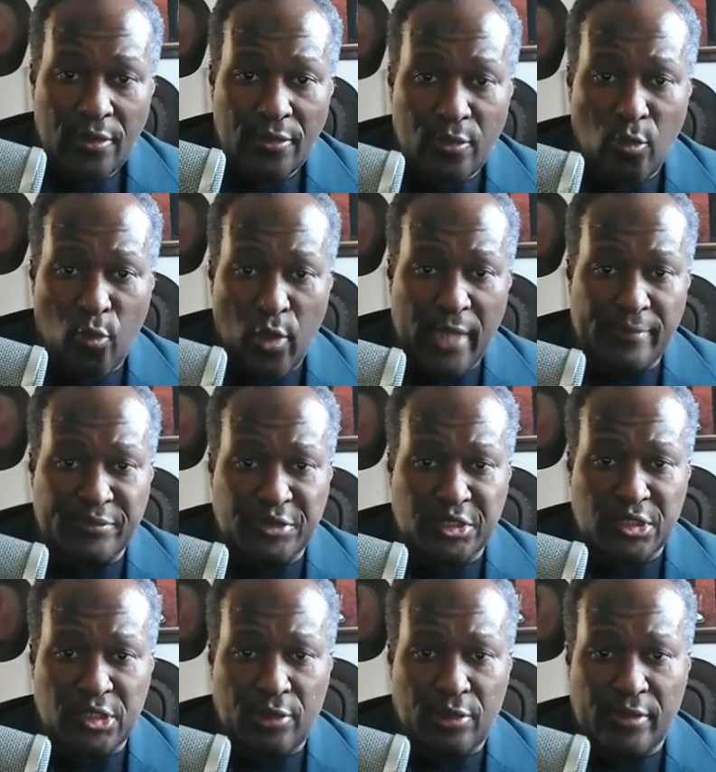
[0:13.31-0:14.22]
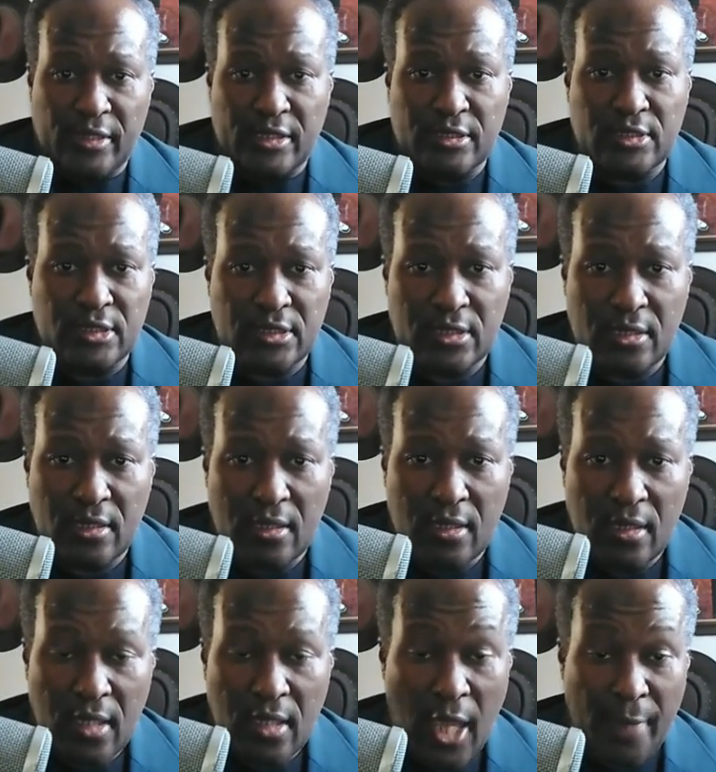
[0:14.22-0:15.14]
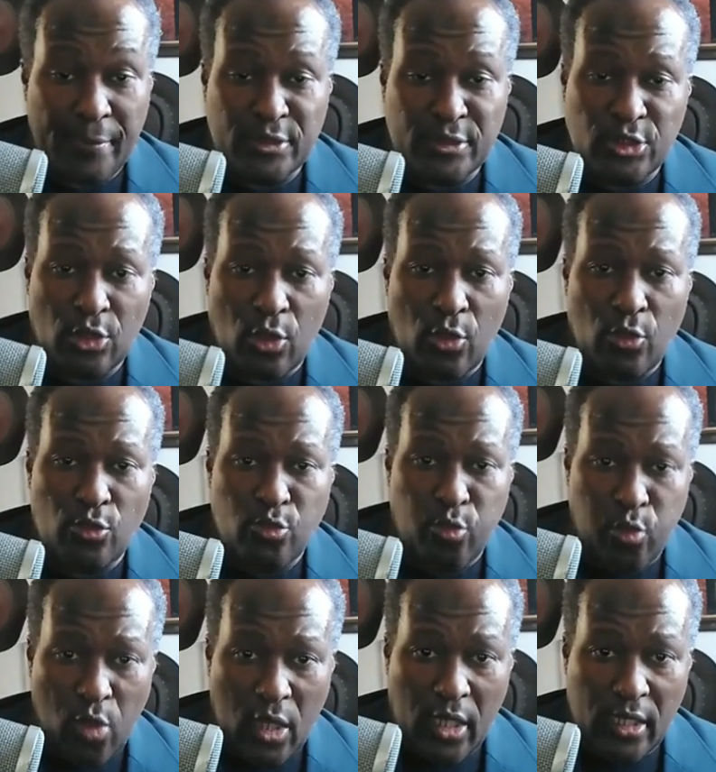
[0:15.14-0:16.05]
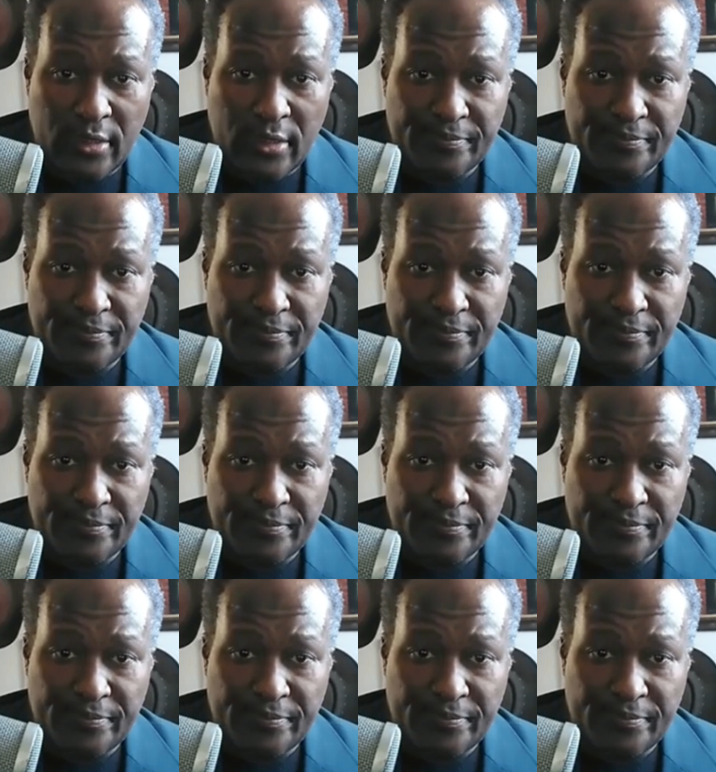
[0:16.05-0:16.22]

the web series, episode one.